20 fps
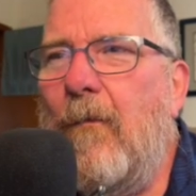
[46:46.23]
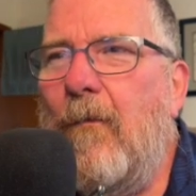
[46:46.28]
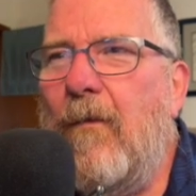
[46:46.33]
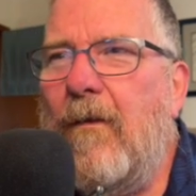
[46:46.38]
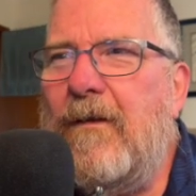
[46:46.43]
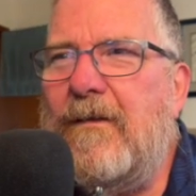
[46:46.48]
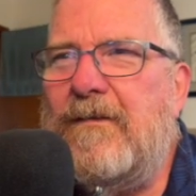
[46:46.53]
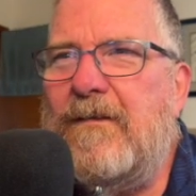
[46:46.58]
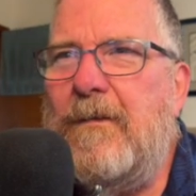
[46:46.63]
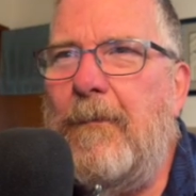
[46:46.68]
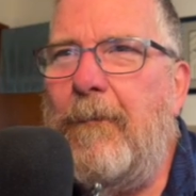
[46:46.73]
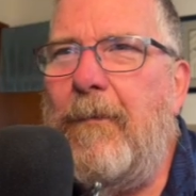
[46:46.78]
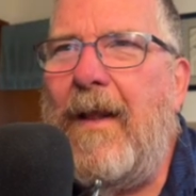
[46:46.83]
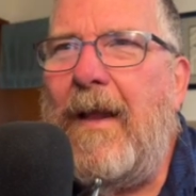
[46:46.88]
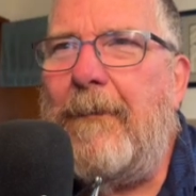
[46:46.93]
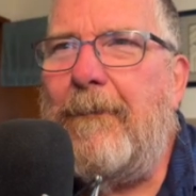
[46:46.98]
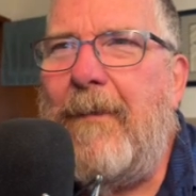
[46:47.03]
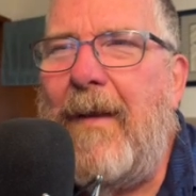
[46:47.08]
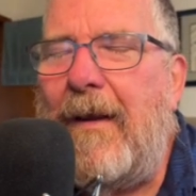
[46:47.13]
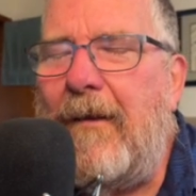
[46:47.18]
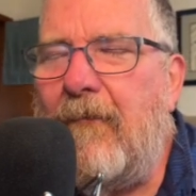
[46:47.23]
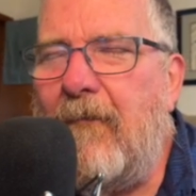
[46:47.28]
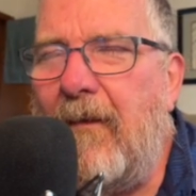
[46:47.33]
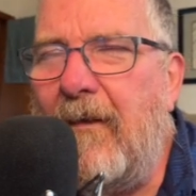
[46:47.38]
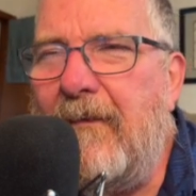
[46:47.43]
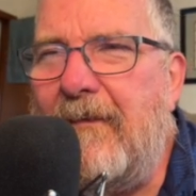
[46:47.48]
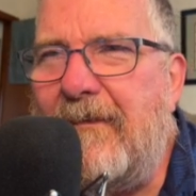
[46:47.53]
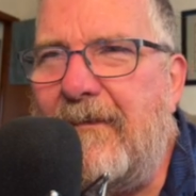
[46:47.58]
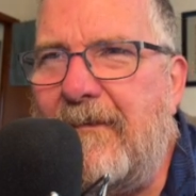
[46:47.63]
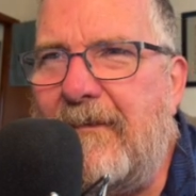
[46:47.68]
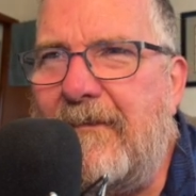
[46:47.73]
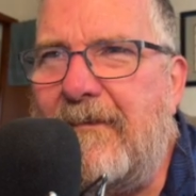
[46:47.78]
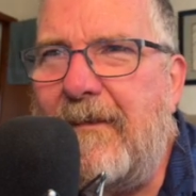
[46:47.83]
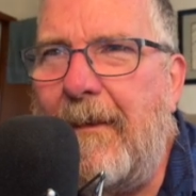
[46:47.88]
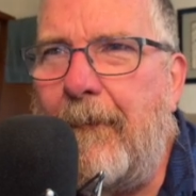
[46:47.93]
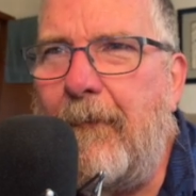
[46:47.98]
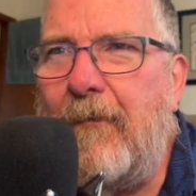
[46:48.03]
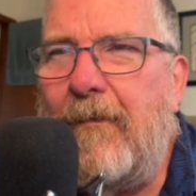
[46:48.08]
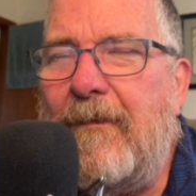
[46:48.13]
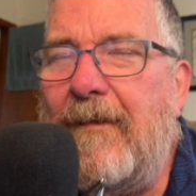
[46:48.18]
Well, because the black background is a
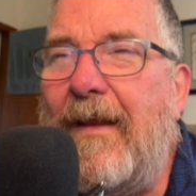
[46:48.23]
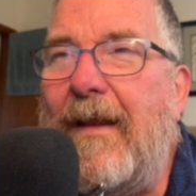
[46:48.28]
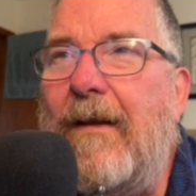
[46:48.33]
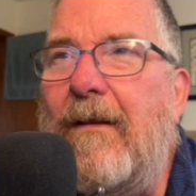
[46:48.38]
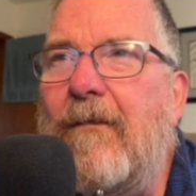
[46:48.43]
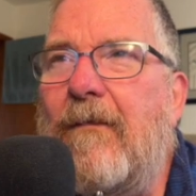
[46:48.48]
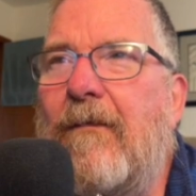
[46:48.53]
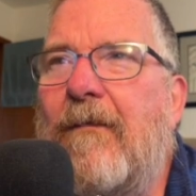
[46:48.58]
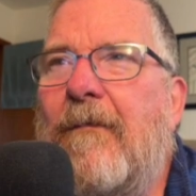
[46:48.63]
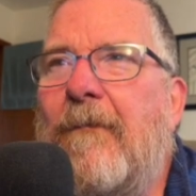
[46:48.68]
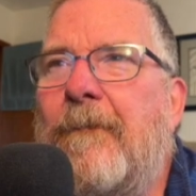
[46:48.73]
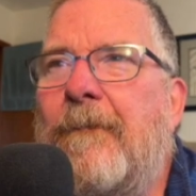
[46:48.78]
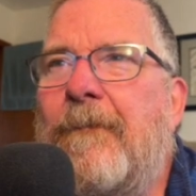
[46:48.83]
separate layer.